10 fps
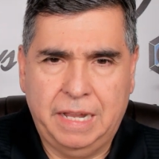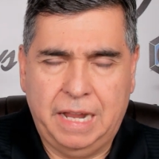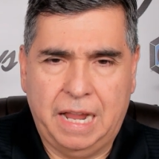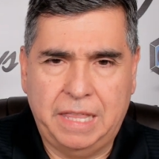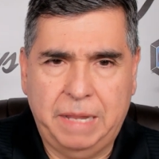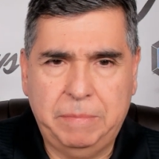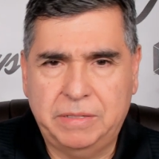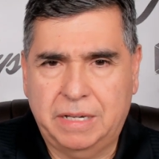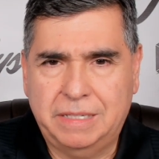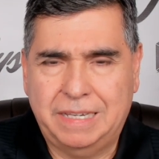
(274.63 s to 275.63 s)
and they
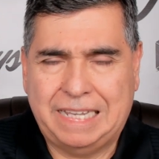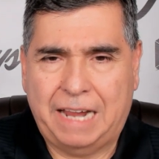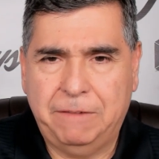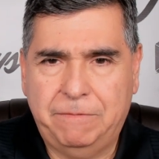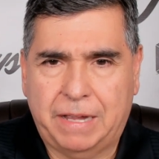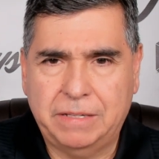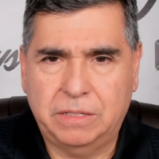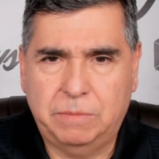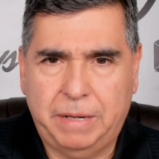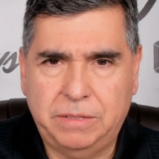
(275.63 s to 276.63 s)
possess the ninth
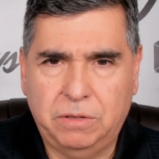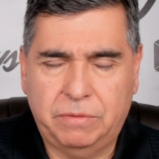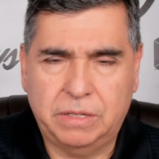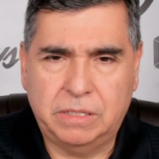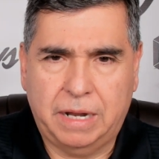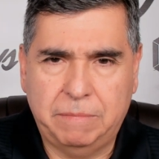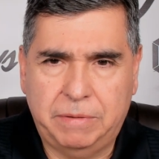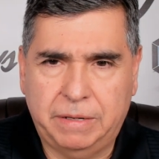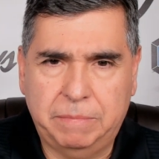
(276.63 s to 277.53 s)
fastest pace over this time period.